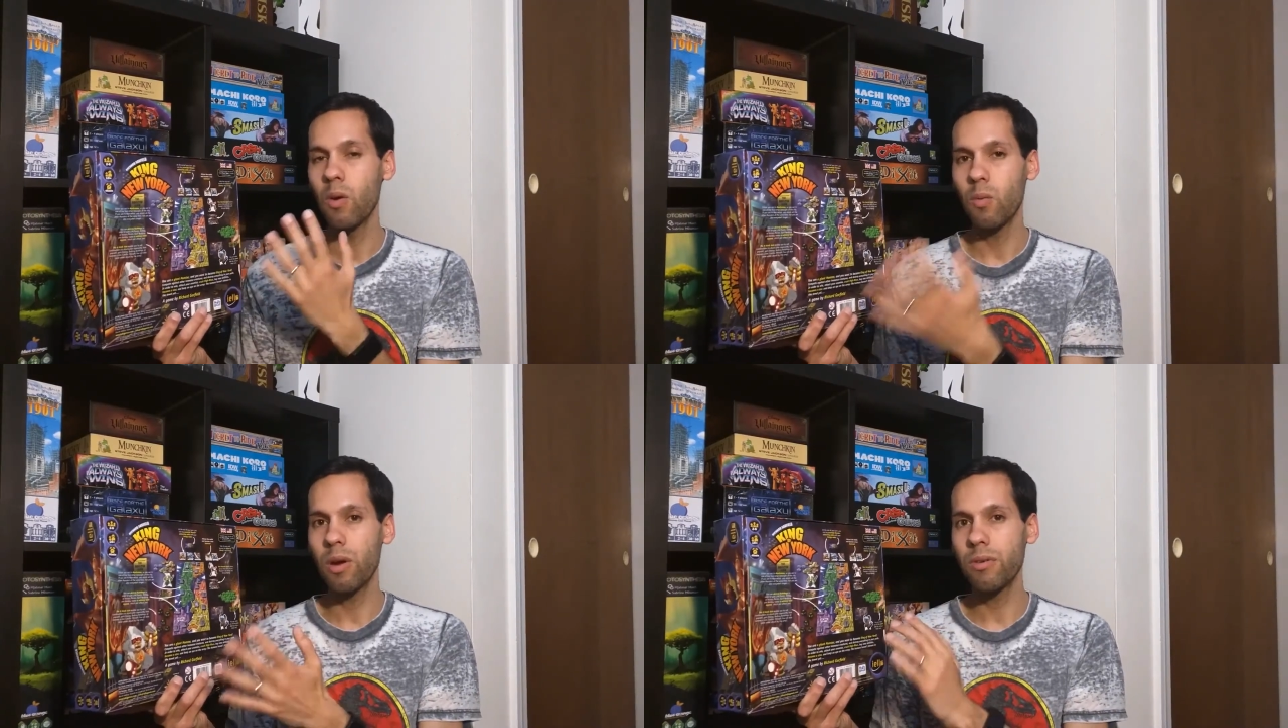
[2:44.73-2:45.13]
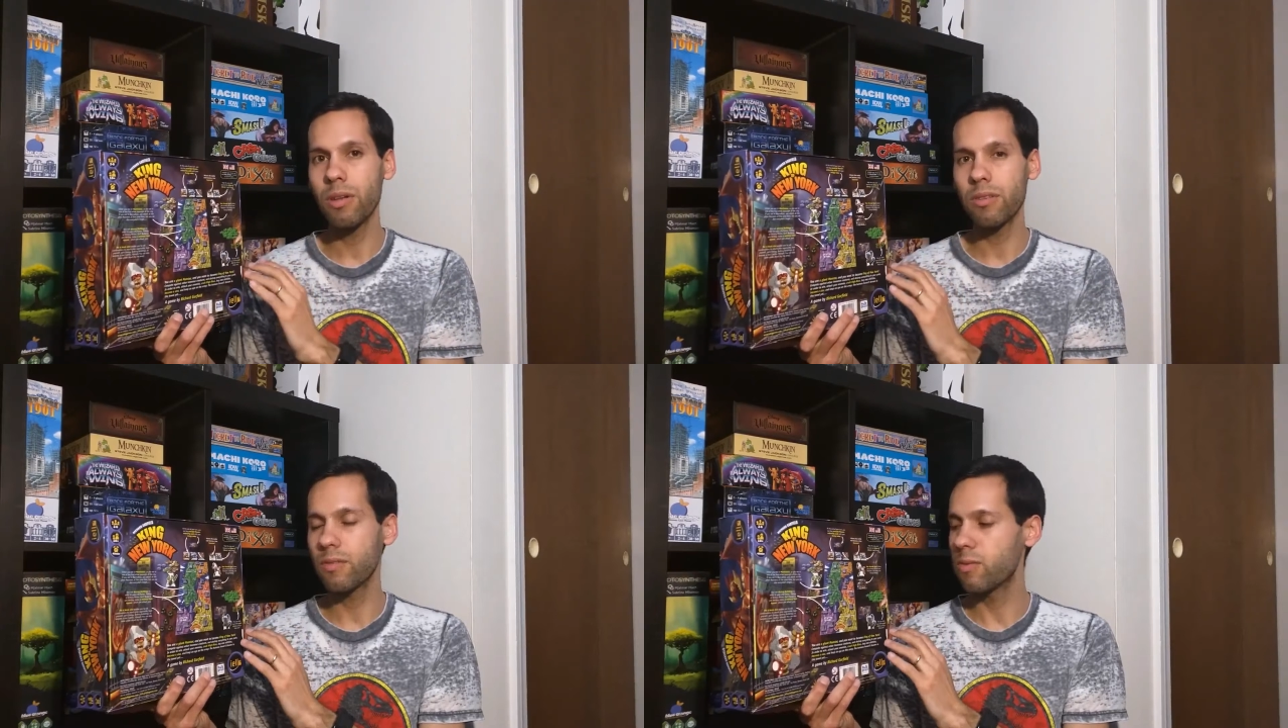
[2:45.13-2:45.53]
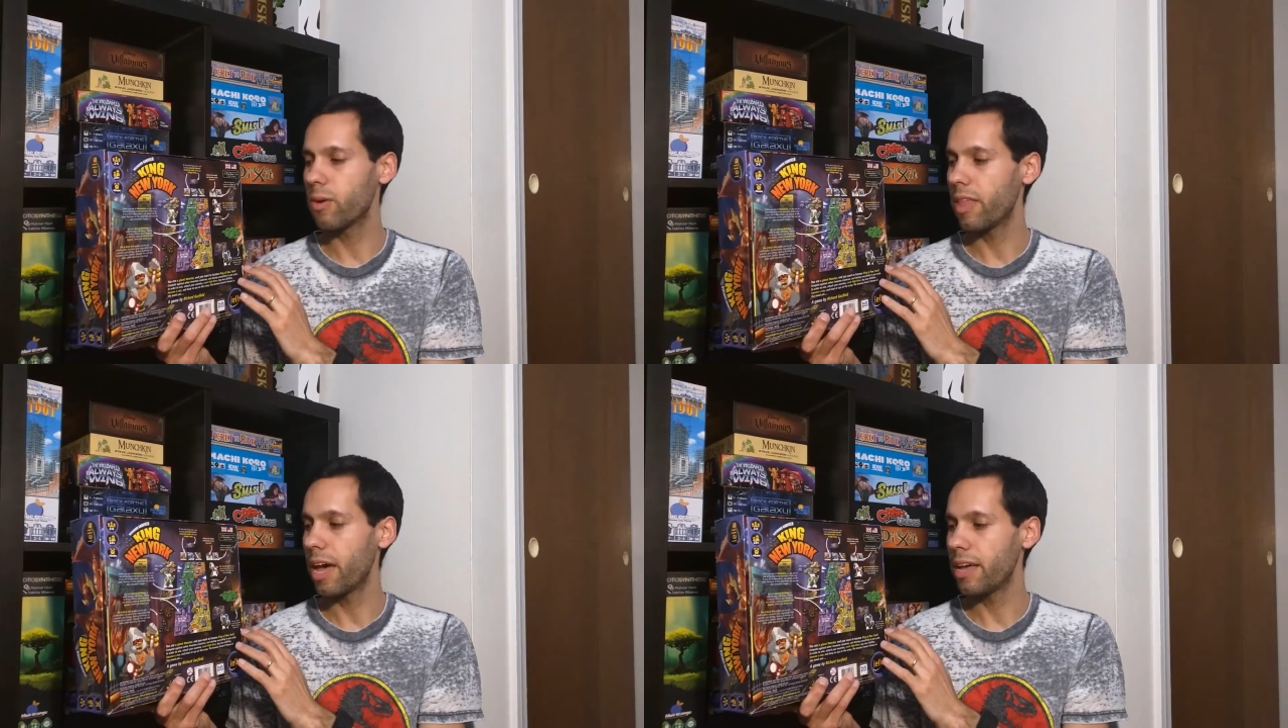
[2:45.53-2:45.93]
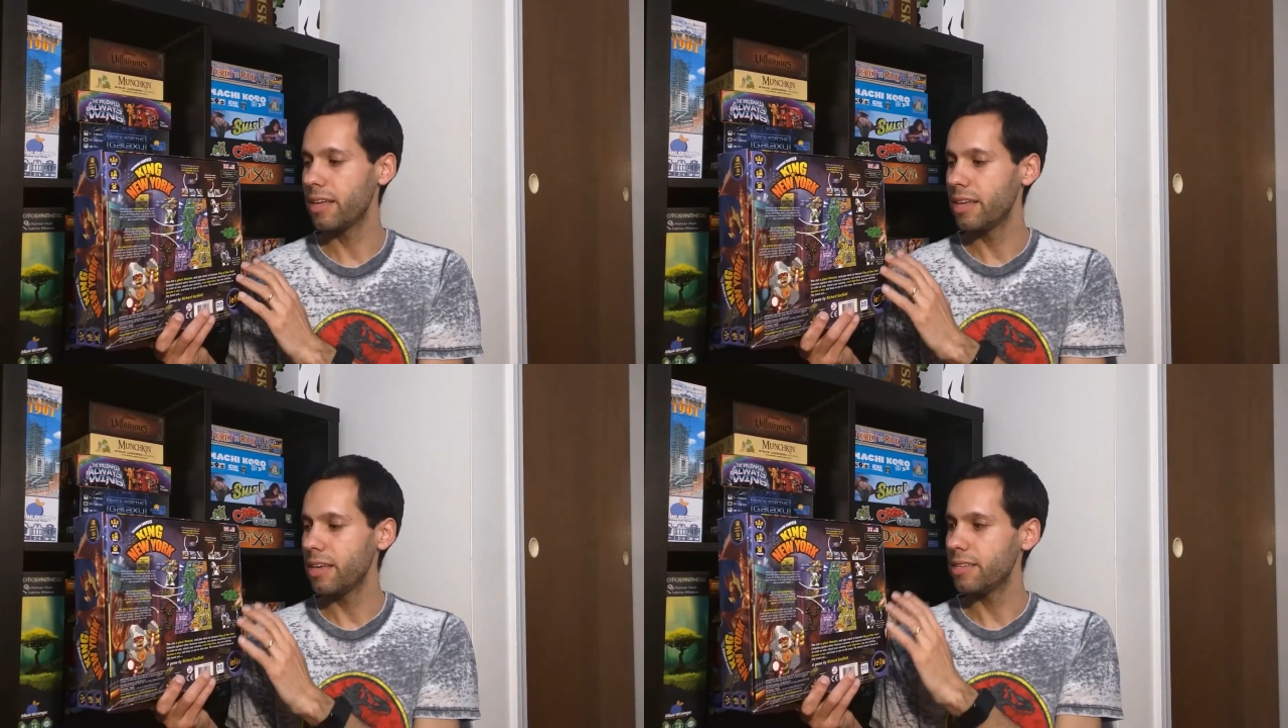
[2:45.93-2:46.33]
One reason for
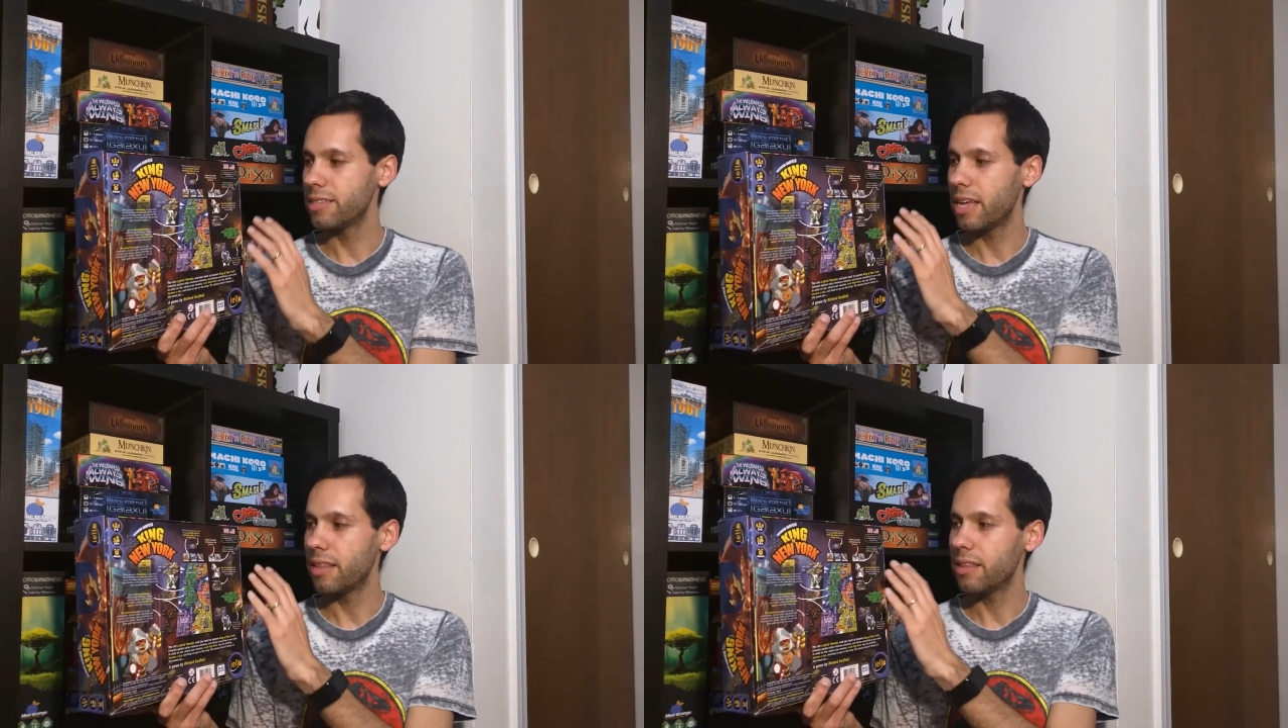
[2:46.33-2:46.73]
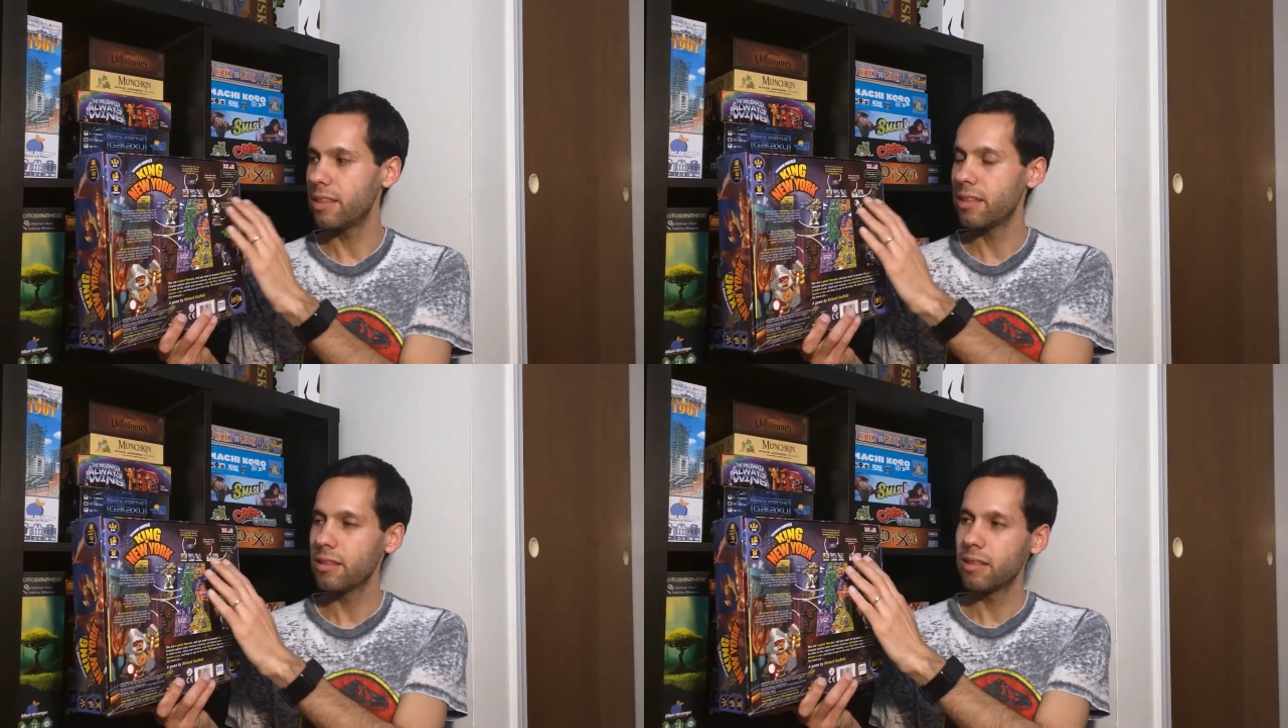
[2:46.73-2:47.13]
that is that